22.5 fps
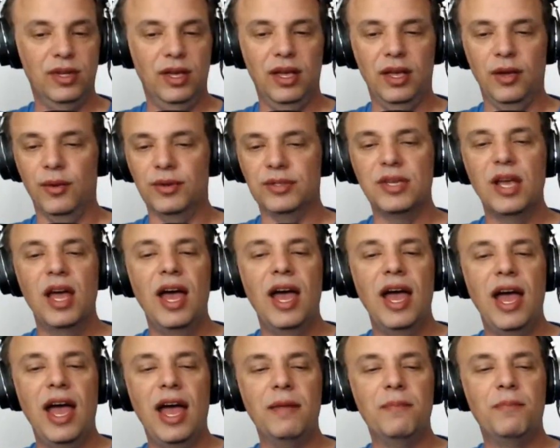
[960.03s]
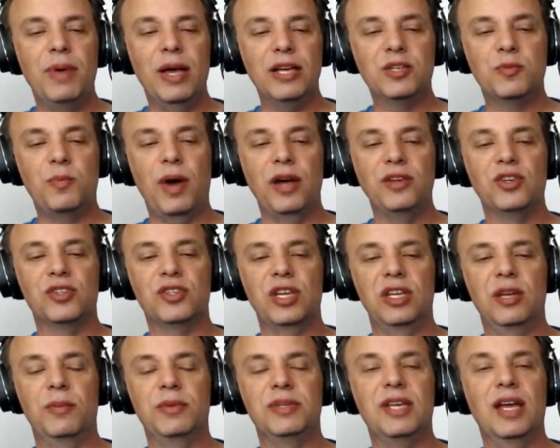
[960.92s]
Anyways, and Best Buy just
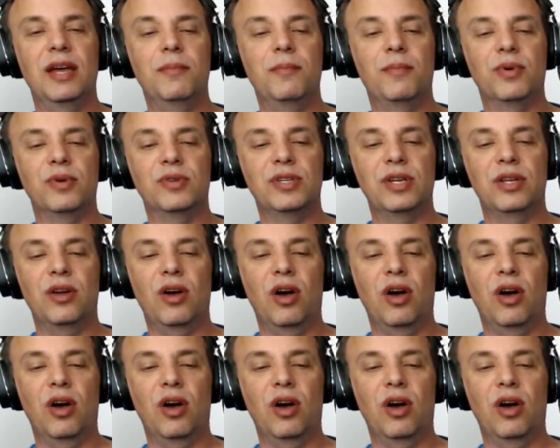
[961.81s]
sent him a 10%